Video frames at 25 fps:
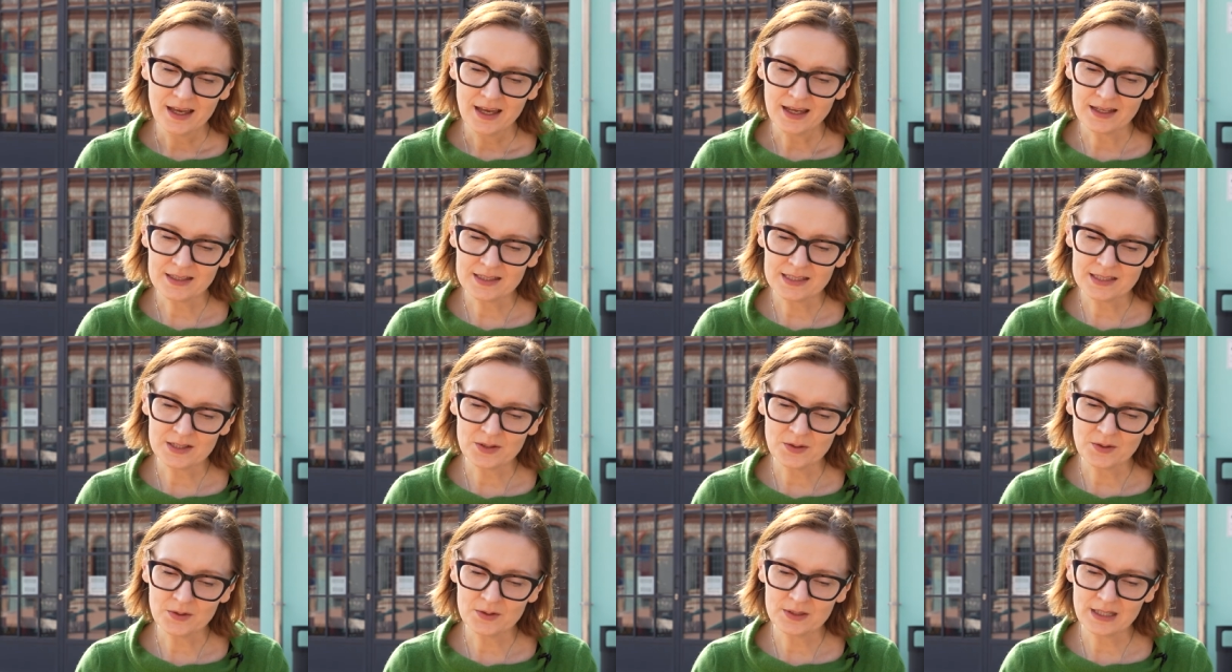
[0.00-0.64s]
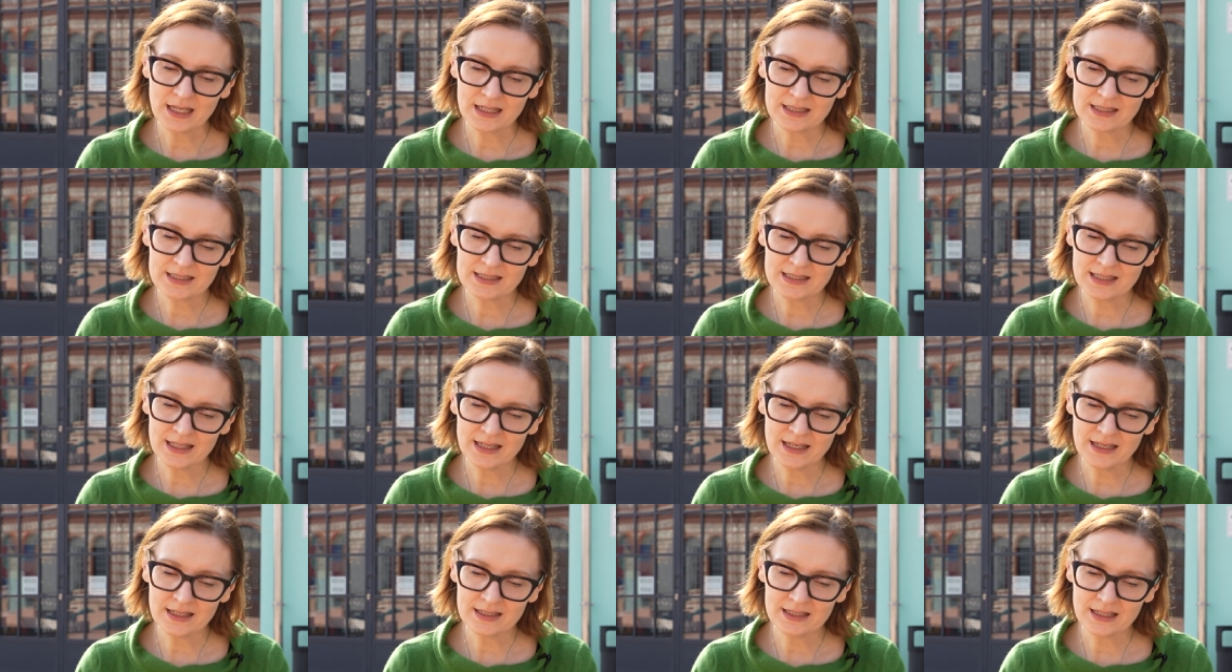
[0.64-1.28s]
And so that's
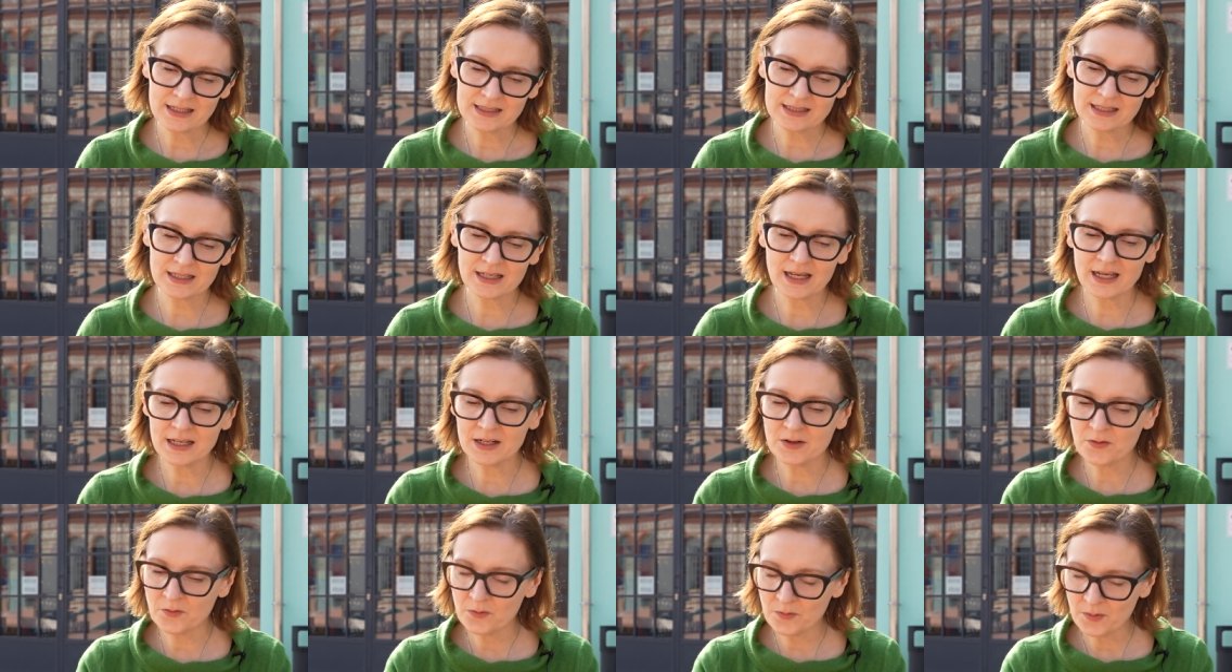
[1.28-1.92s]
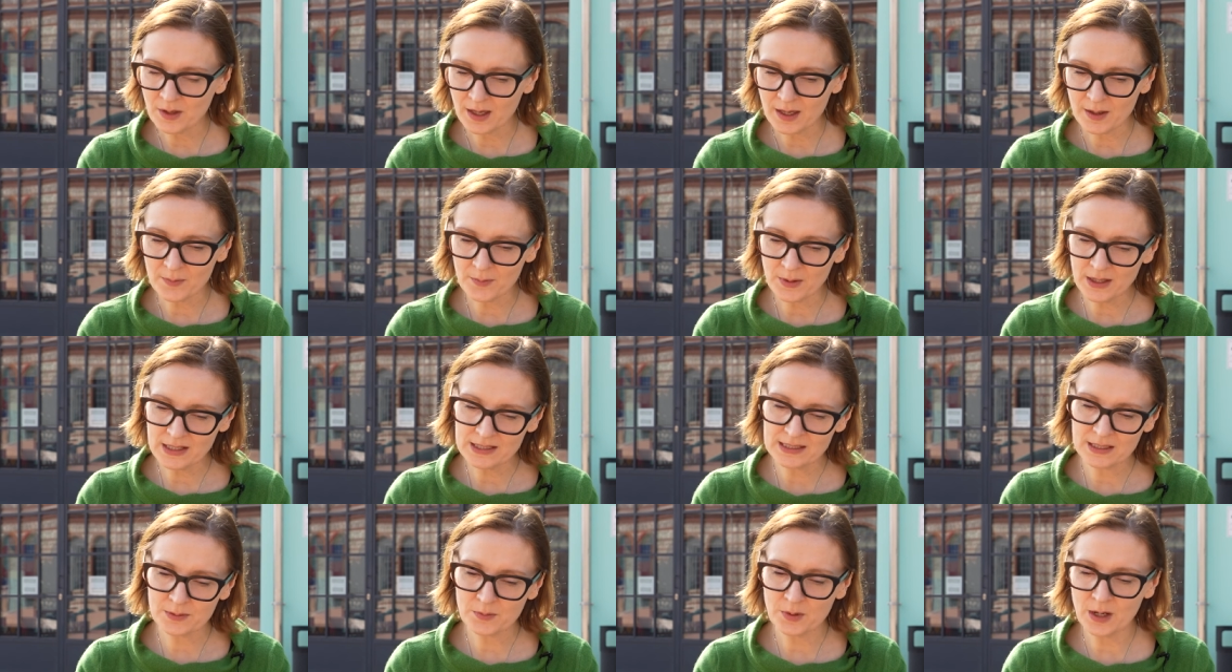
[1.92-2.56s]
the kind of
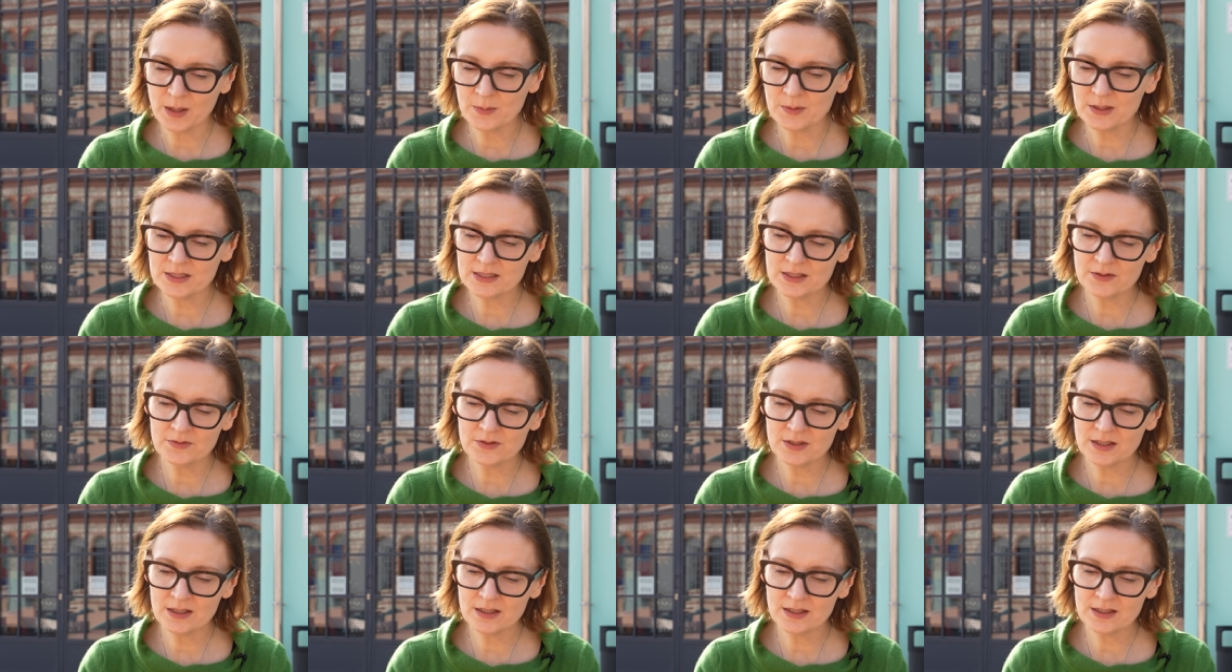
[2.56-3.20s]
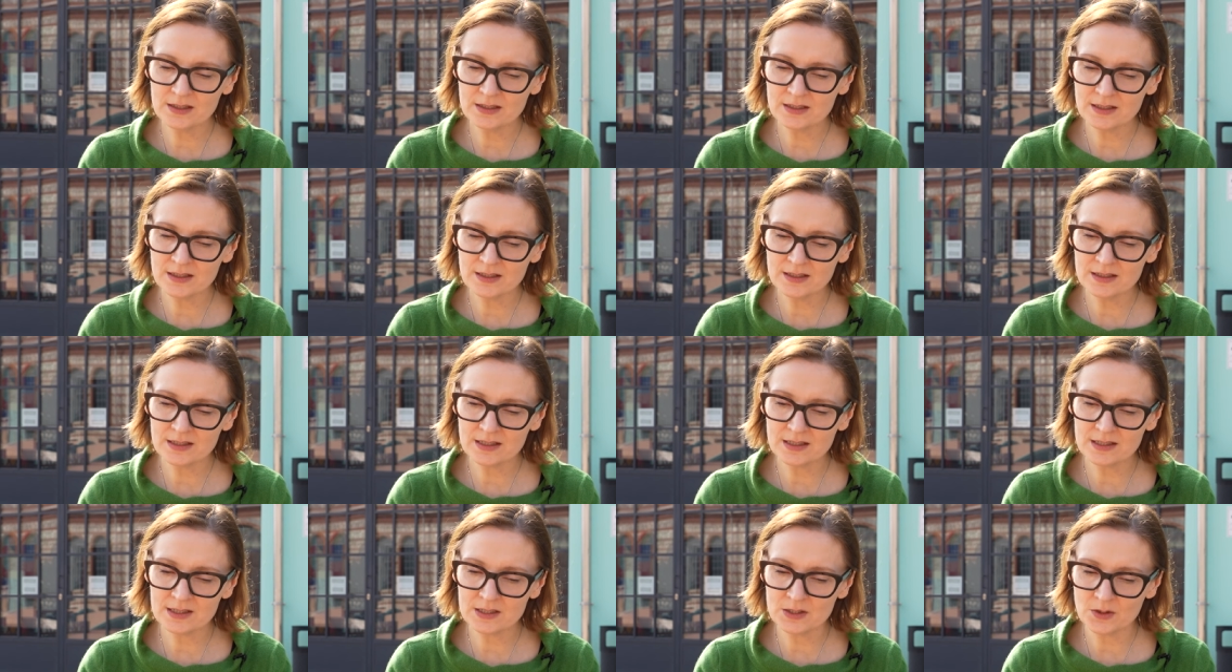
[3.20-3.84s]
basic premise of
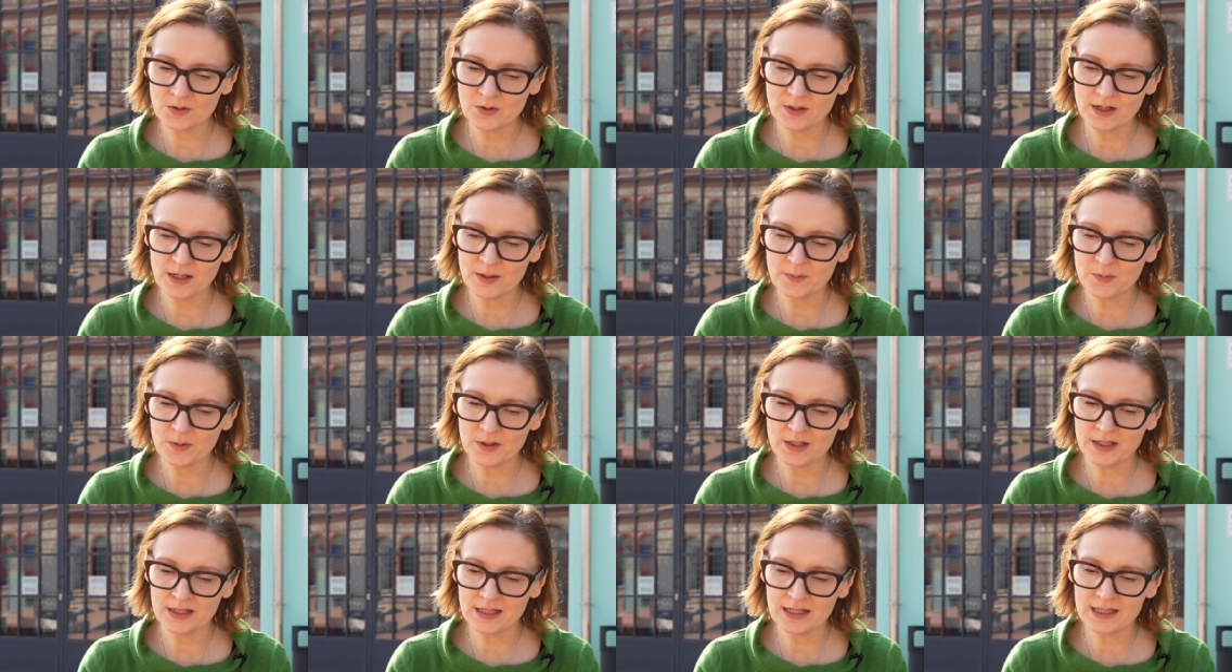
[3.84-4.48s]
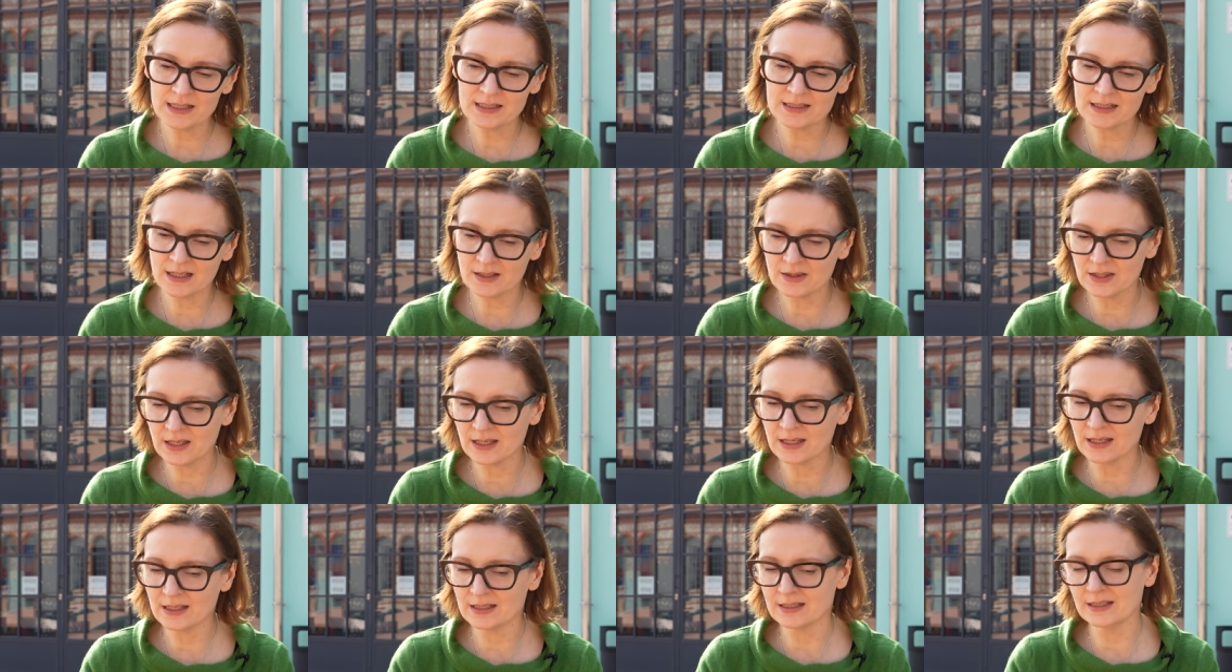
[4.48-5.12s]
the story, but it is, I
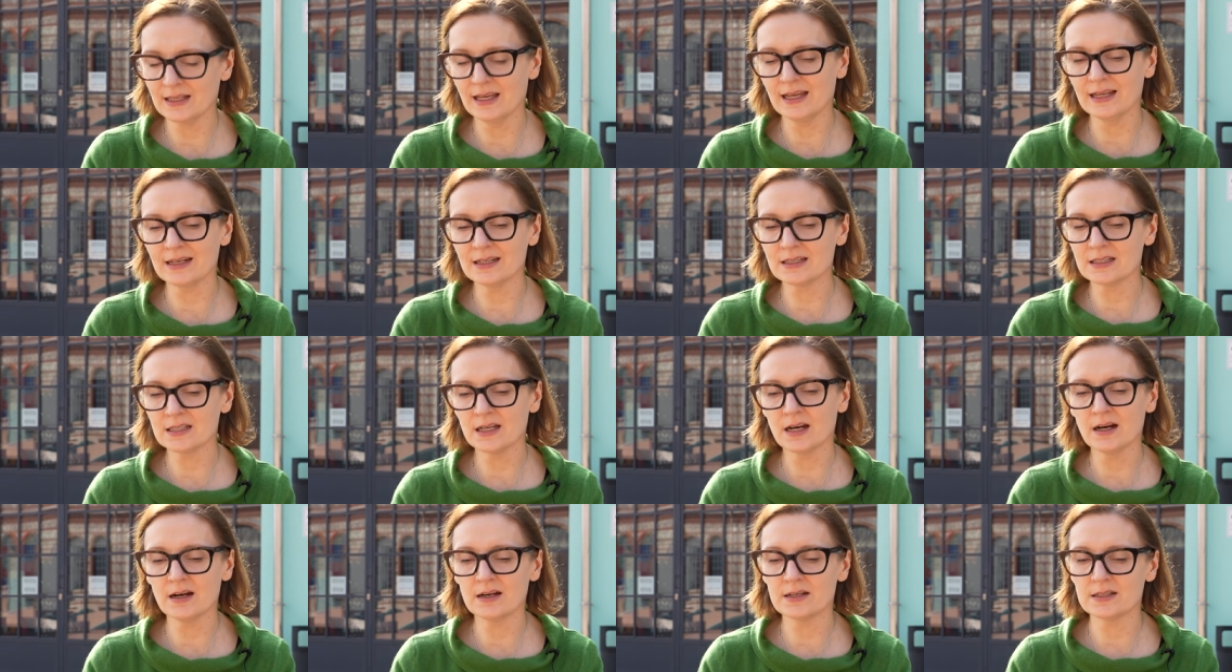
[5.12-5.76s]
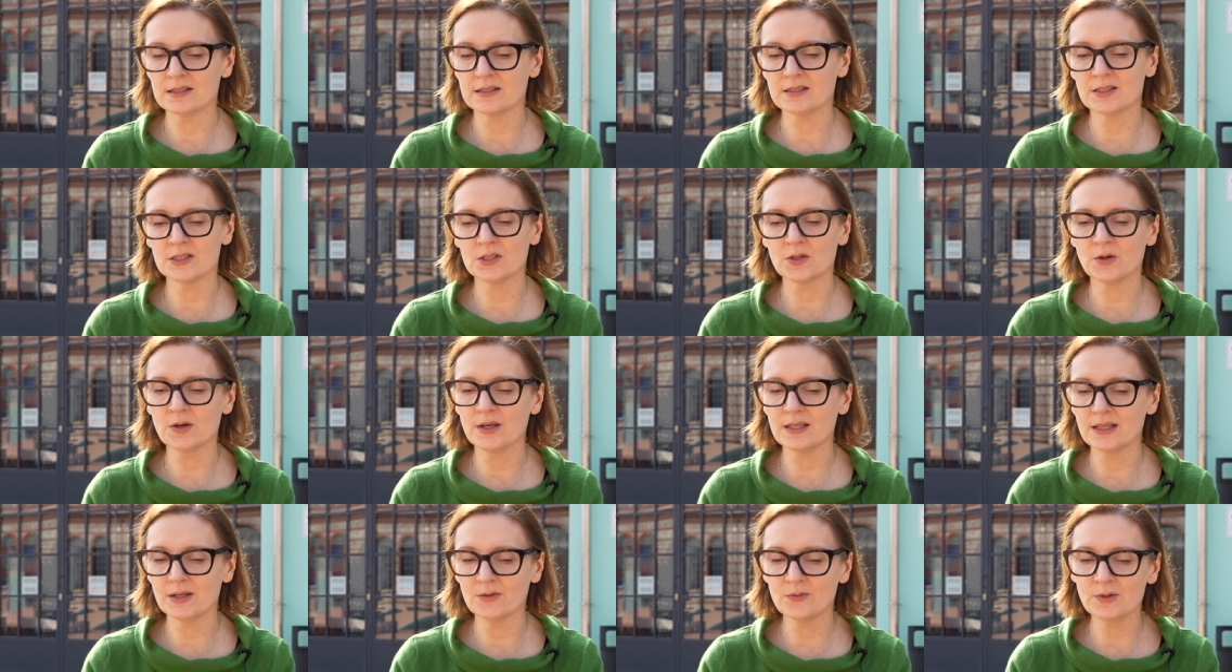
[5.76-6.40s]
think, at its heart a
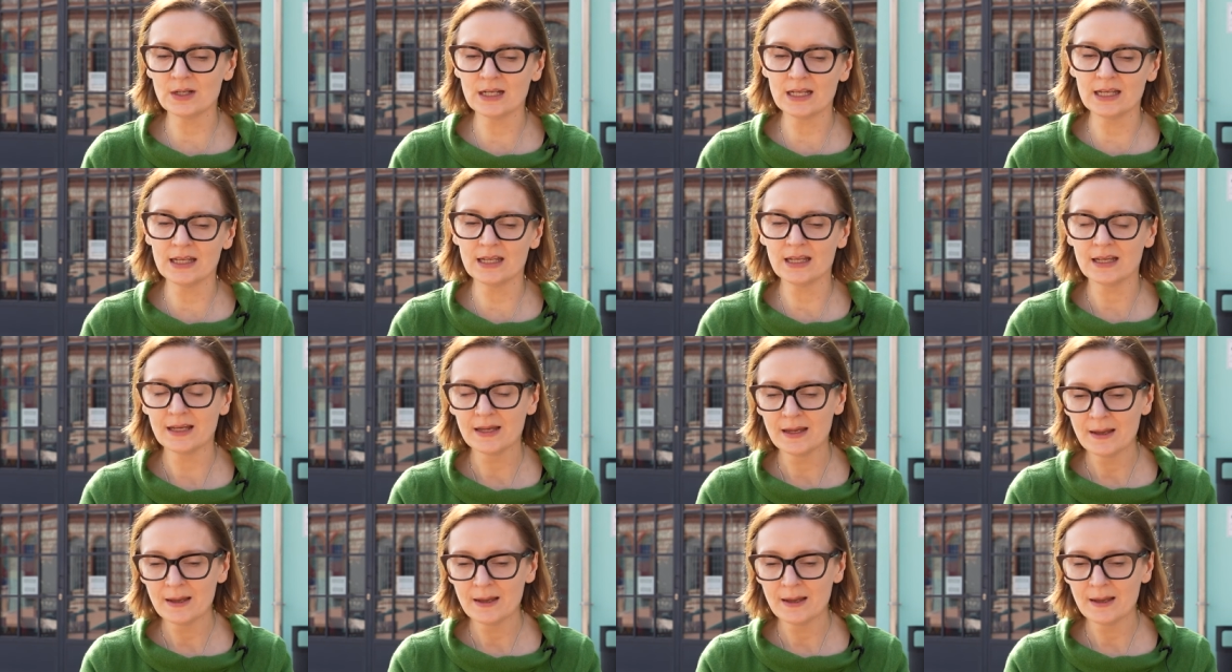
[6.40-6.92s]
story that really